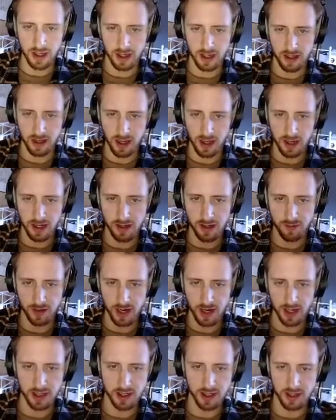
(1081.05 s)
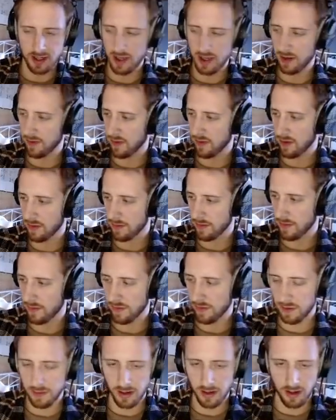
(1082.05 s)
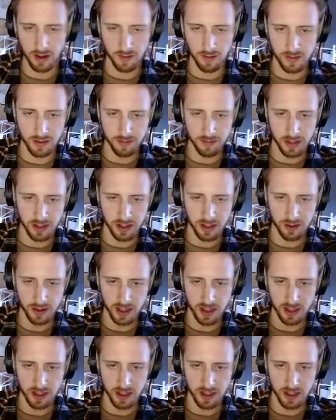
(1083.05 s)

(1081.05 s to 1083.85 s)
lightning reactions there from Alarm to make sure he gets